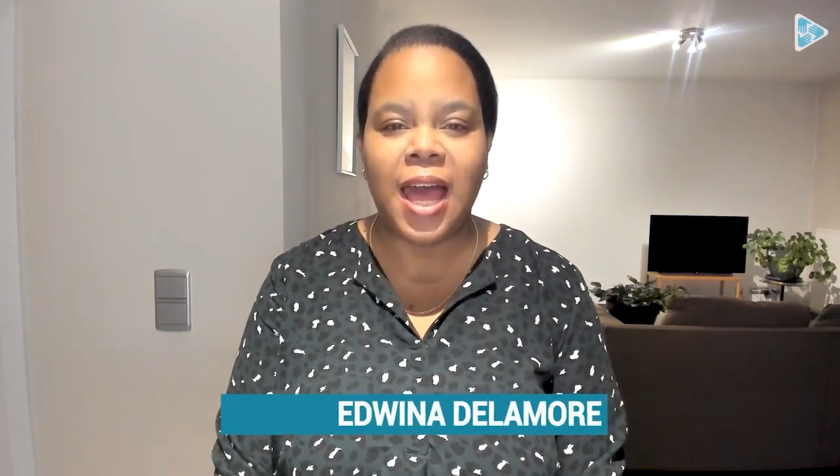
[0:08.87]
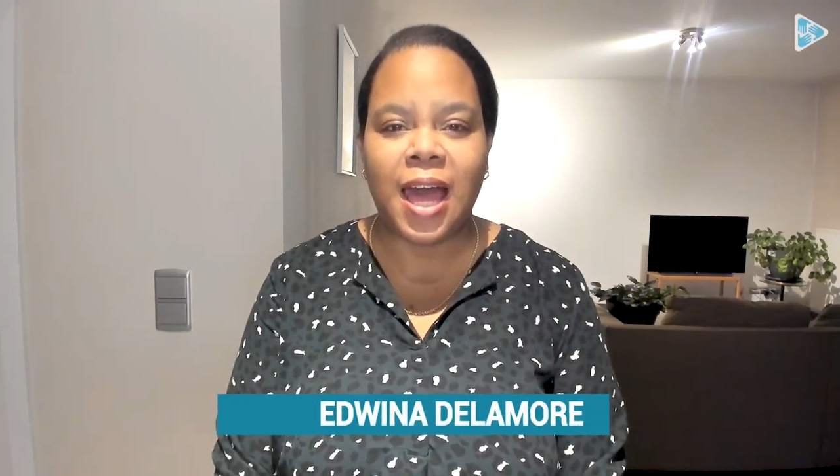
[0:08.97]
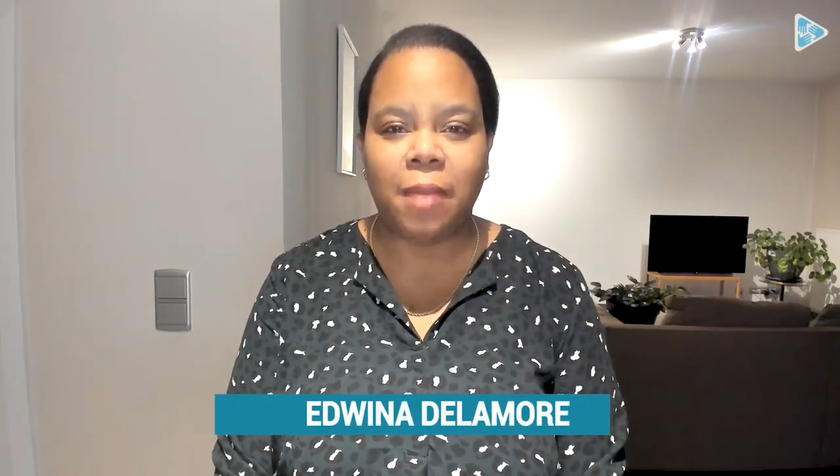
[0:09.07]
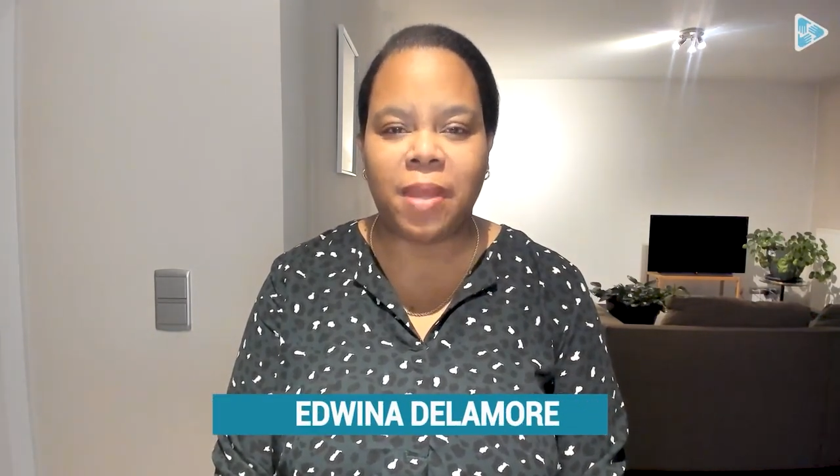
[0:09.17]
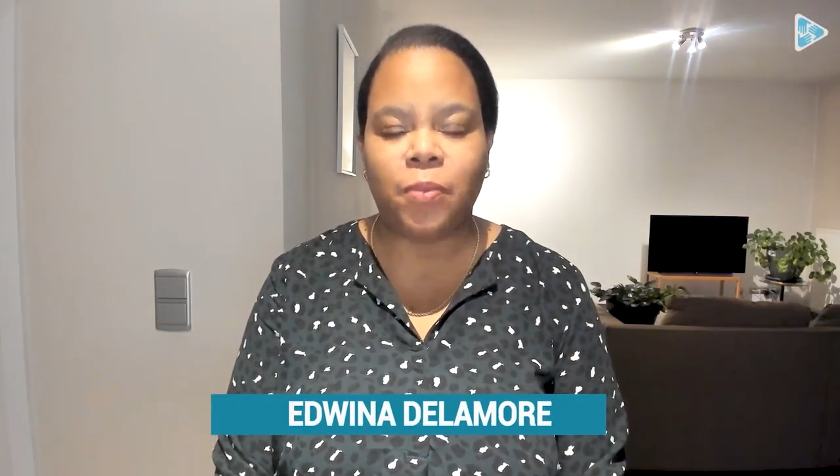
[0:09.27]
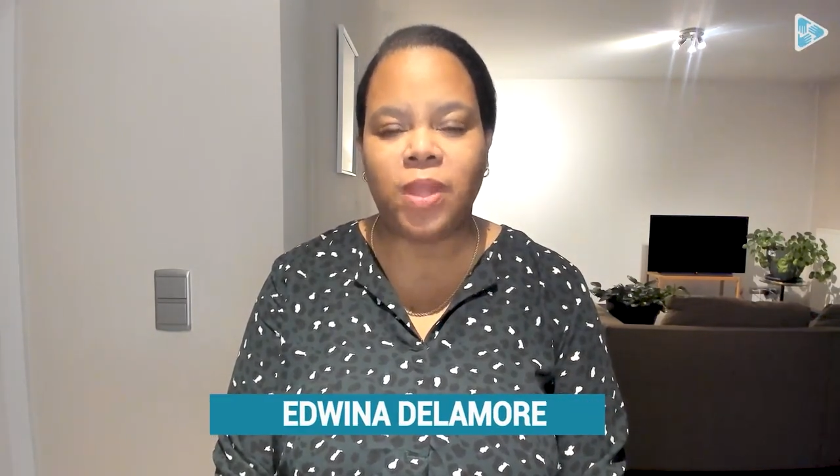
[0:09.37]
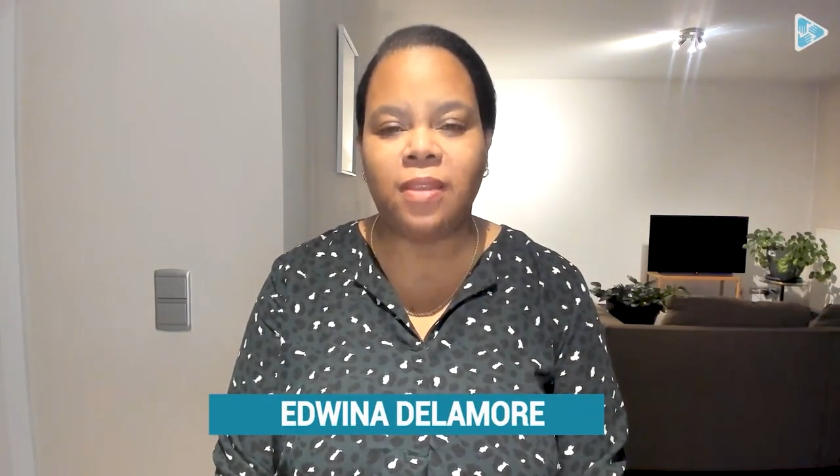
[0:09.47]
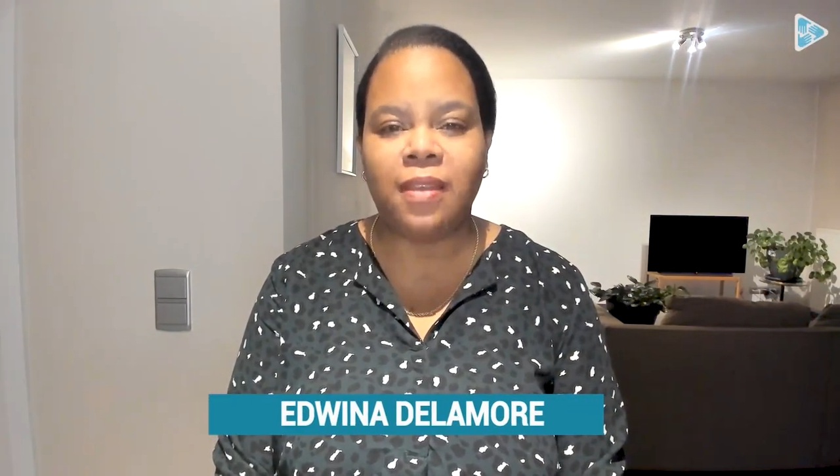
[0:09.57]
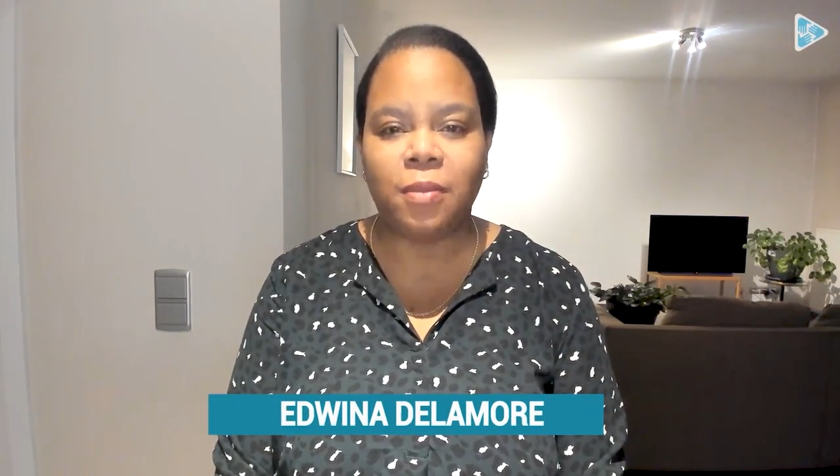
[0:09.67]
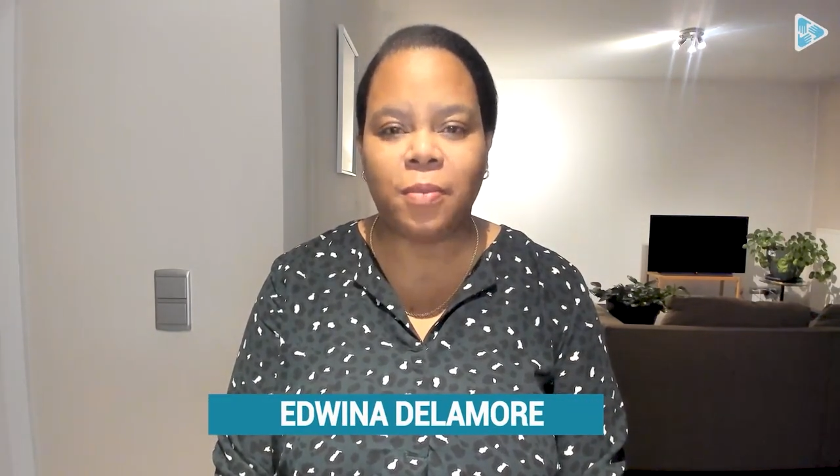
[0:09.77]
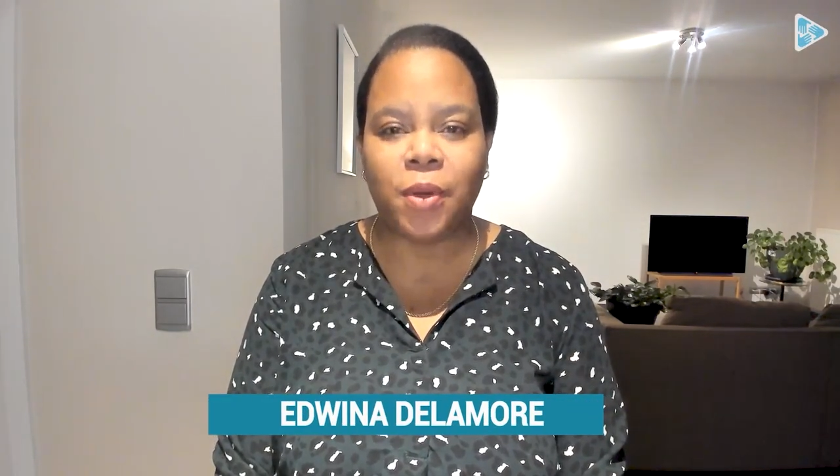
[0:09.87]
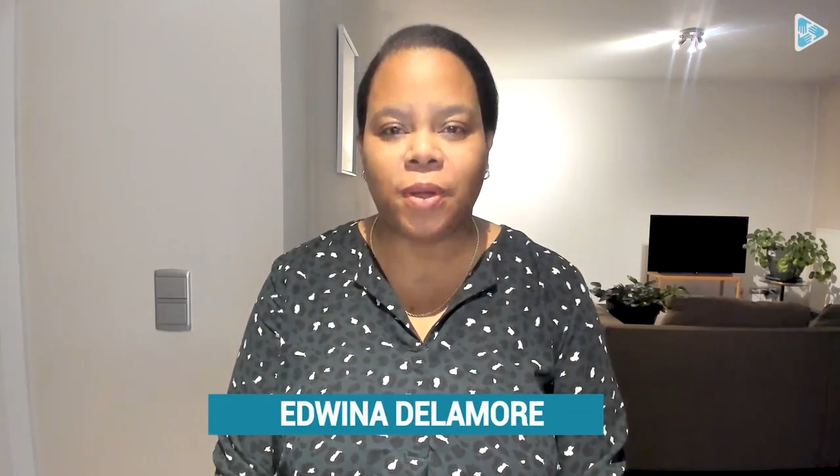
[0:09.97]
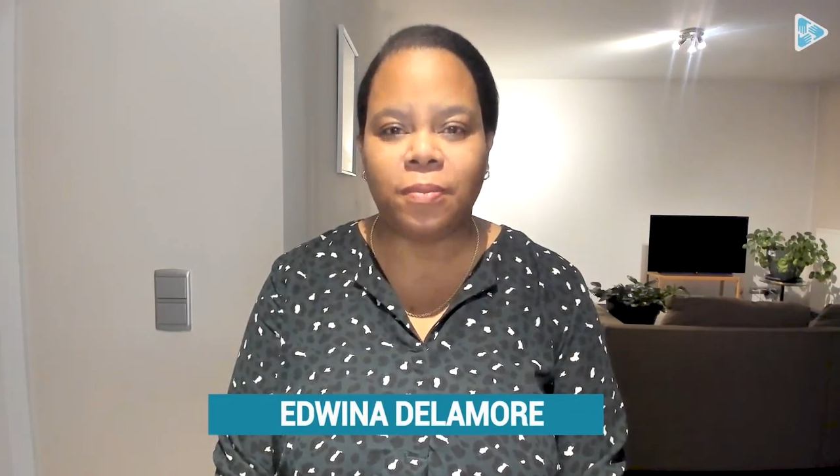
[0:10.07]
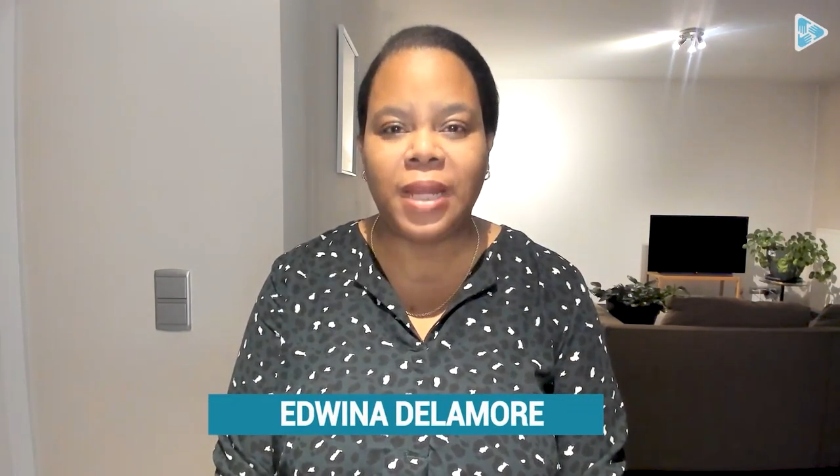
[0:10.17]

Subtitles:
I'm Edmina Delamore.